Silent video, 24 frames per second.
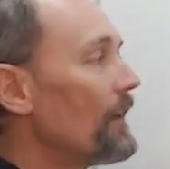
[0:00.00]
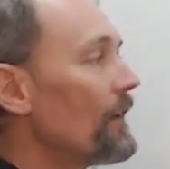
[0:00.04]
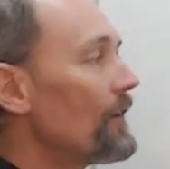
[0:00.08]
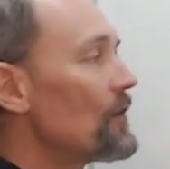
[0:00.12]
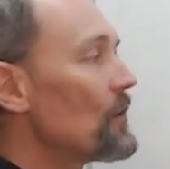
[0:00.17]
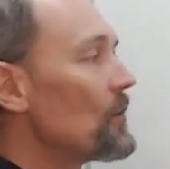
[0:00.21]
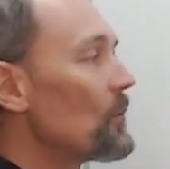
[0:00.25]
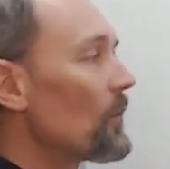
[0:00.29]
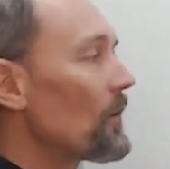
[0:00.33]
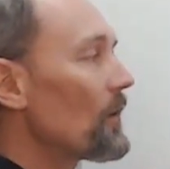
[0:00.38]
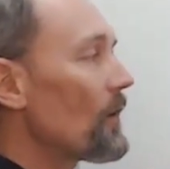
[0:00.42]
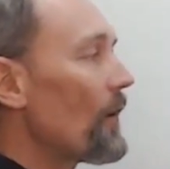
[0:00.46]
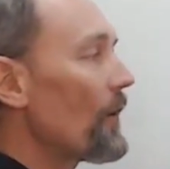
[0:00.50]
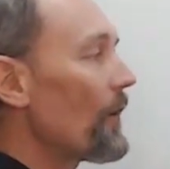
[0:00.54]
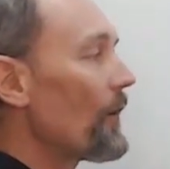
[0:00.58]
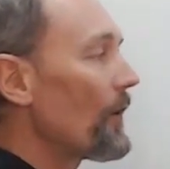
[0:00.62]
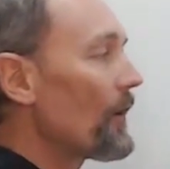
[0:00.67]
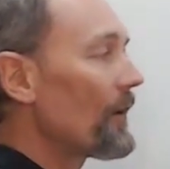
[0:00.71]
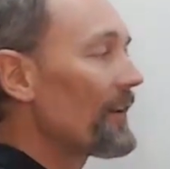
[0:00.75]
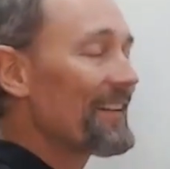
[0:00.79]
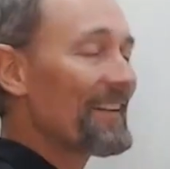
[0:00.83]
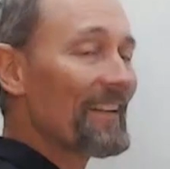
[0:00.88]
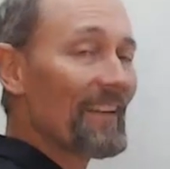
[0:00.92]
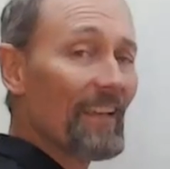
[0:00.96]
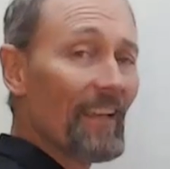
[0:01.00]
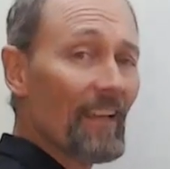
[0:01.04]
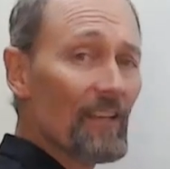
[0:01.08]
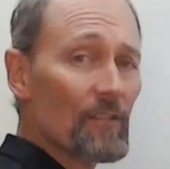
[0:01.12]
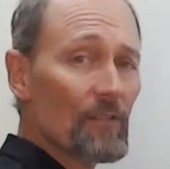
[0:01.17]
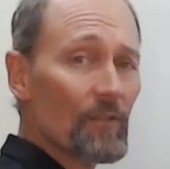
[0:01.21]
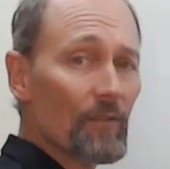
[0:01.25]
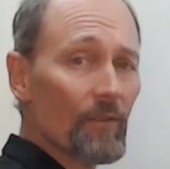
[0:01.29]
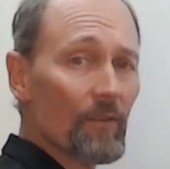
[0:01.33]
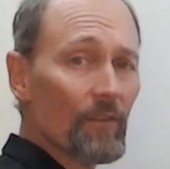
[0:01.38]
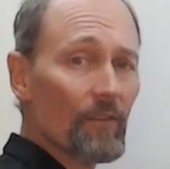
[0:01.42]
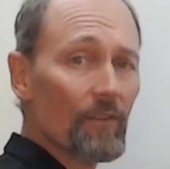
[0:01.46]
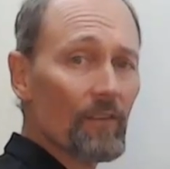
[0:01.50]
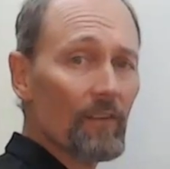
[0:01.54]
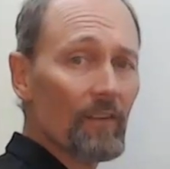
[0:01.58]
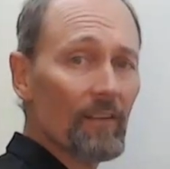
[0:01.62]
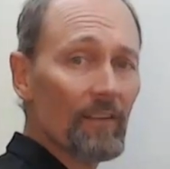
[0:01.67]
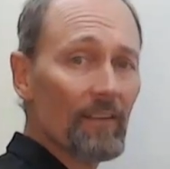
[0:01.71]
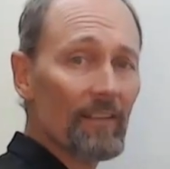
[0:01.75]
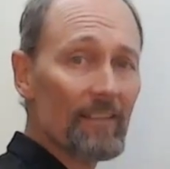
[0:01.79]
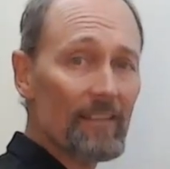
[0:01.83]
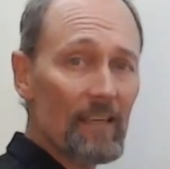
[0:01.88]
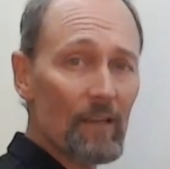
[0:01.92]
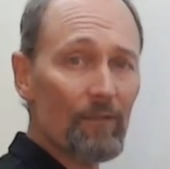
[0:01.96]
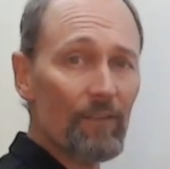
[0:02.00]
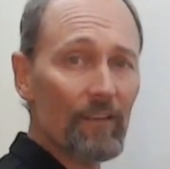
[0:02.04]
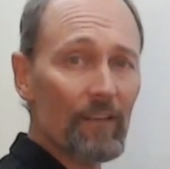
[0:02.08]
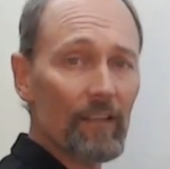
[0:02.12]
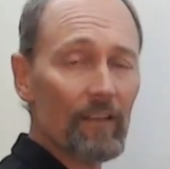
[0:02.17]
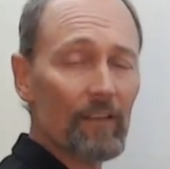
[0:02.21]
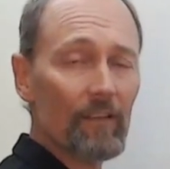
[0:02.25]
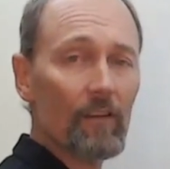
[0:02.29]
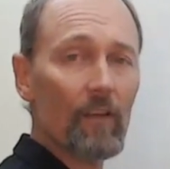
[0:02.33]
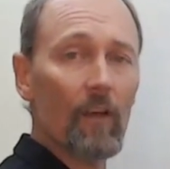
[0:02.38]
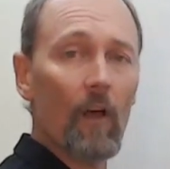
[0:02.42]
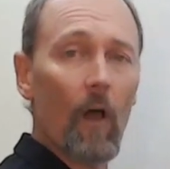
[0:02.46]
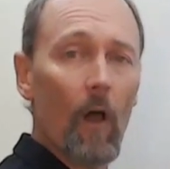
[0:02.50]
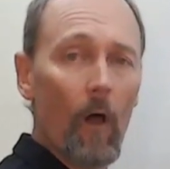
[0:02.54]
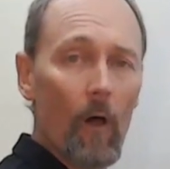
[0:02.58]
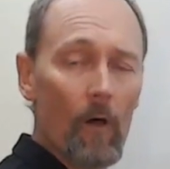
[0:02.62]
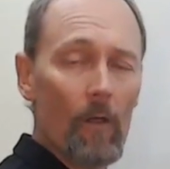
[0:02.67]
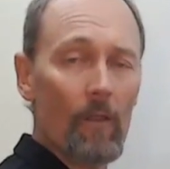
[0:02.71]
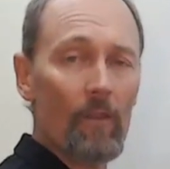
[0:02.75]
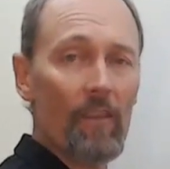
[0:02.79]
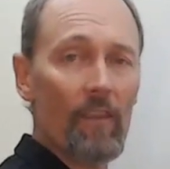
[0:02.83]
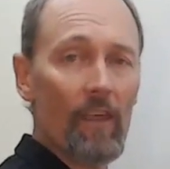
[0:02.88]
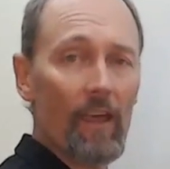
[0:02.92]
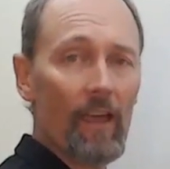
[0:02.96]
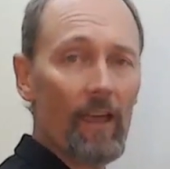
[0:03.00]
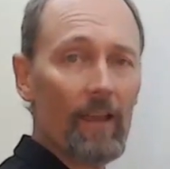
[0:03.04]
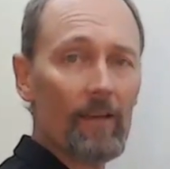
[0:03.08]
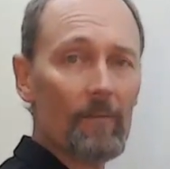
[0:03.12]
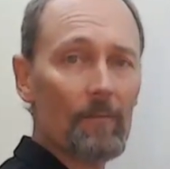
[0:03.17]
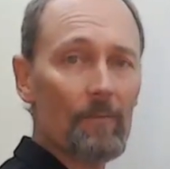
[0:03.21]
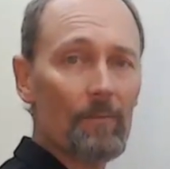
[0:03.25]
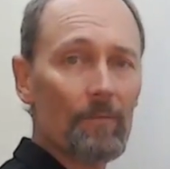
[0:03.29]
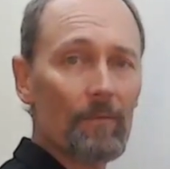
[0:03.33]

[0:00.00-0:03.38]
You will earn interest dividend on that